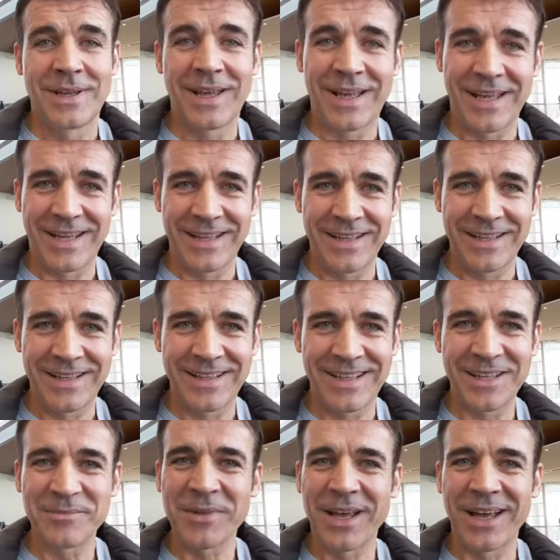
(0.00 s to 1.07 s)
Hi,
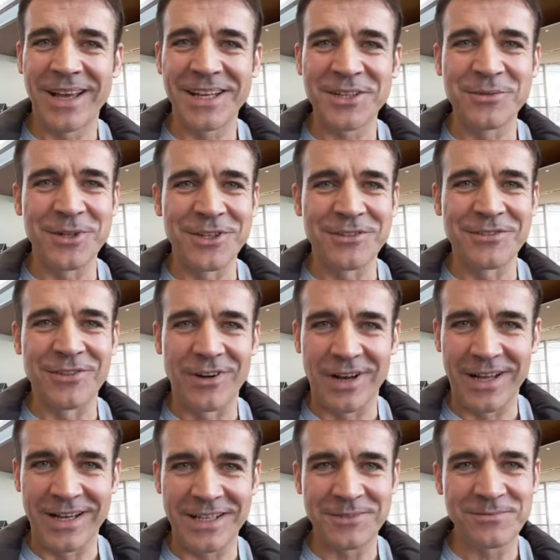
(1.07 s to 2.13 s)
I'm Guide Guido
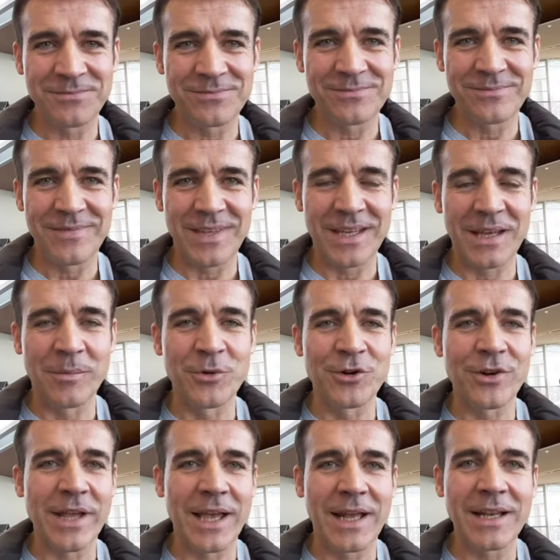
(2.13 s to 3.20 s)
Furlani. I'm an
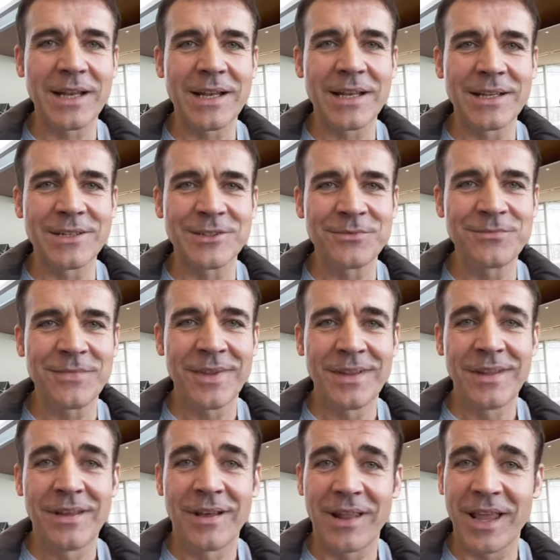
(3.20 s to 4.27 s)
organic leader,
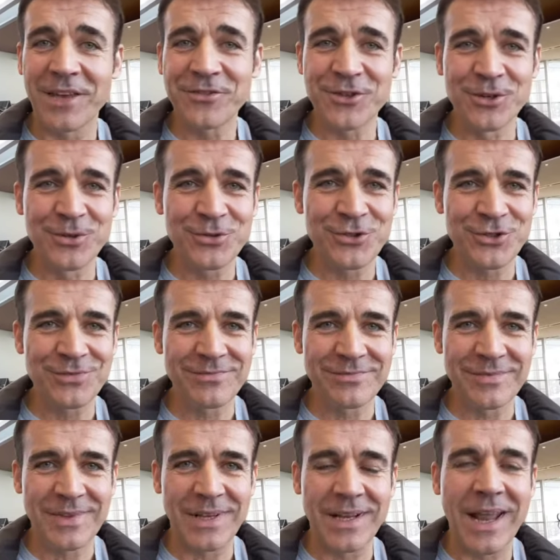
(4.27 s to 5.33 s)
a life coach,
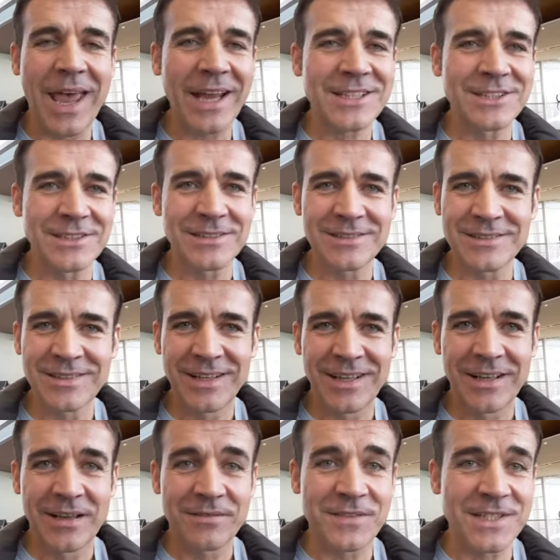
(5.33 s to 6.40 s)
an actor,
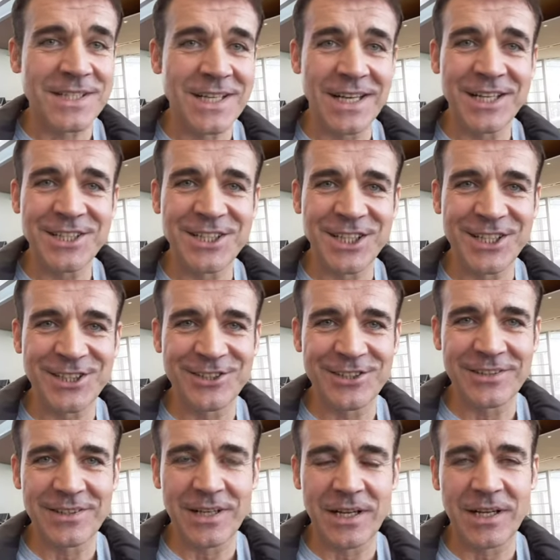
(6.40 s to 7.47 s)
a
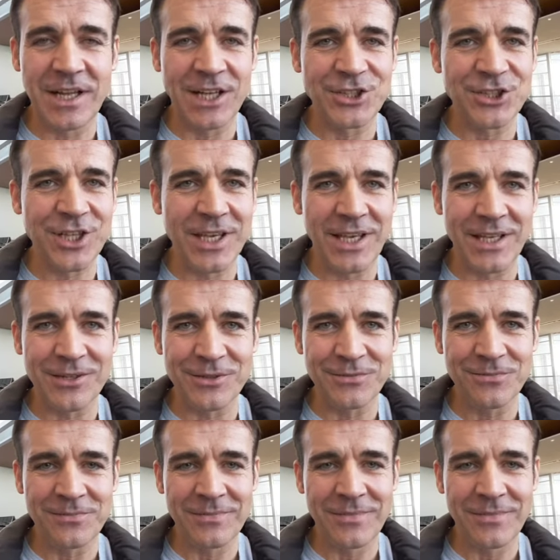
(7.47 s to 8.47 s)
facilitator, an educator.